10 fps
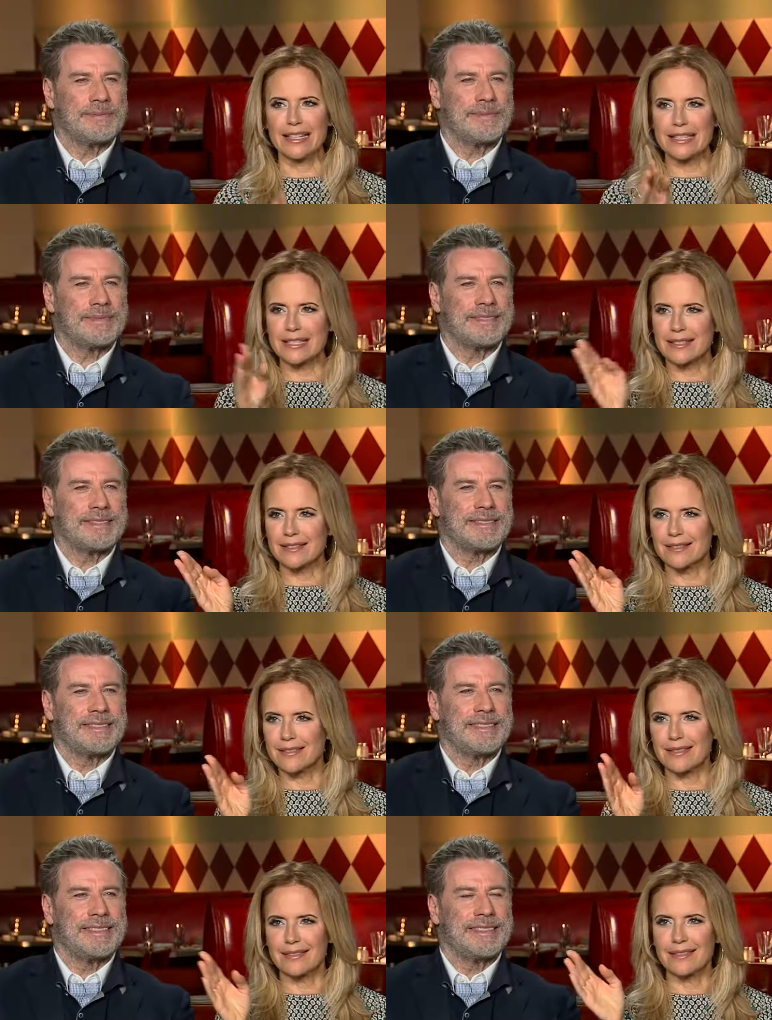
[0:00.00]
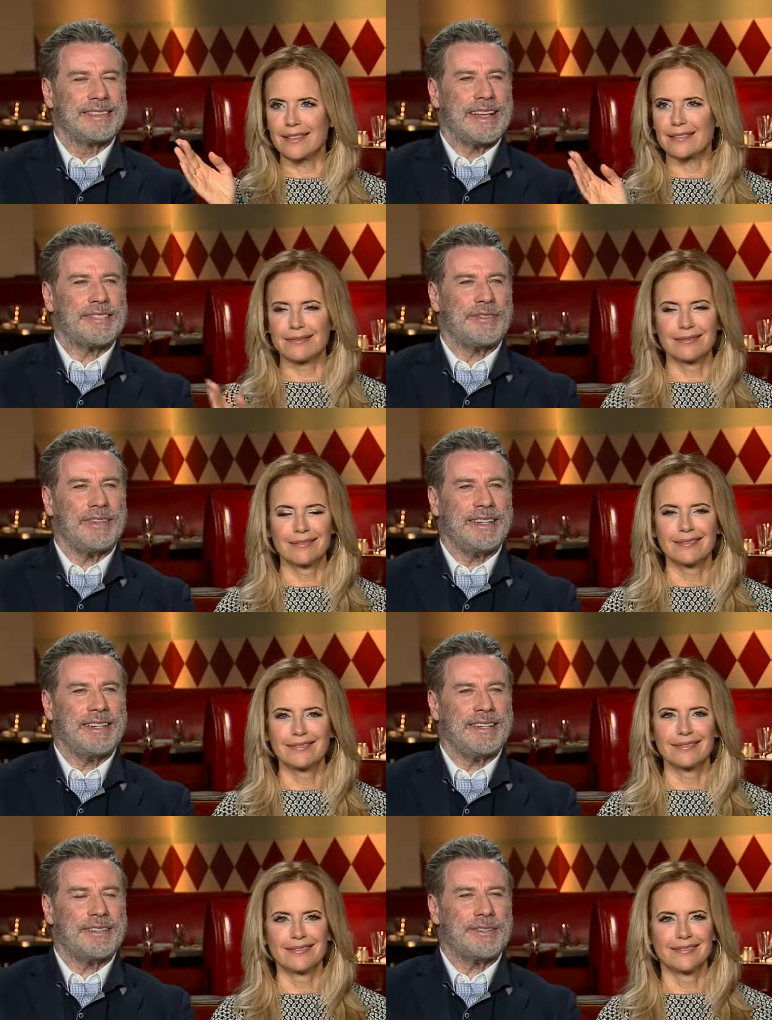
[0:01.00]
Speaker 1: Yeah, it's
Speaker 2: that's
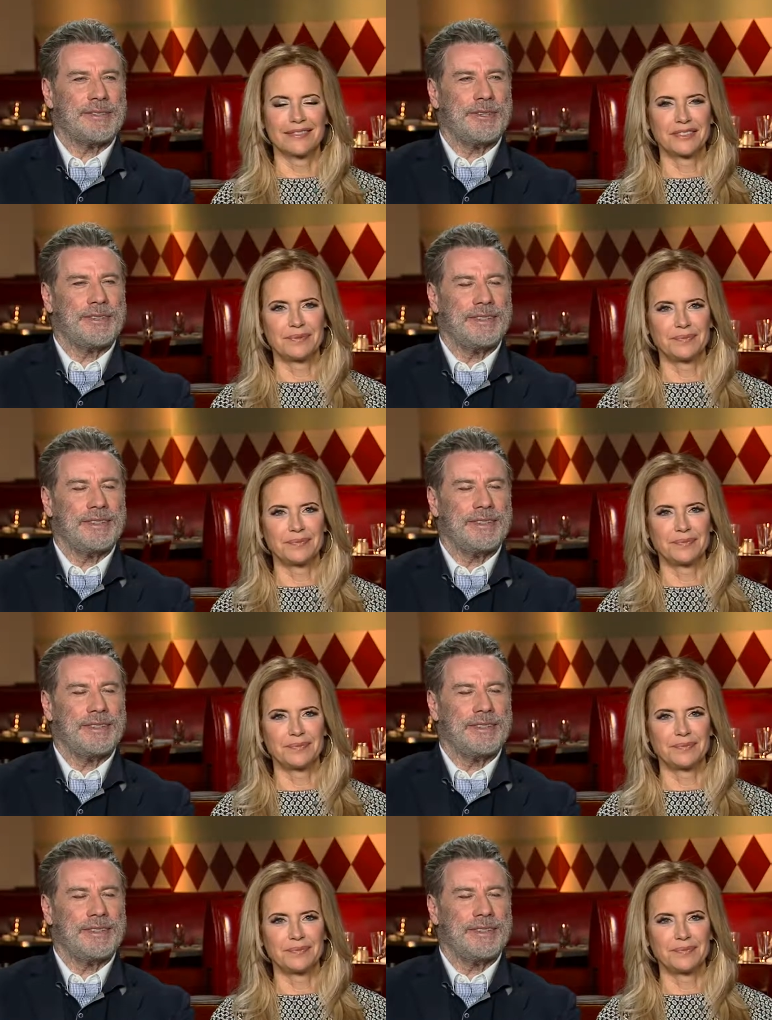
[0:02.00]
funny. Yeah.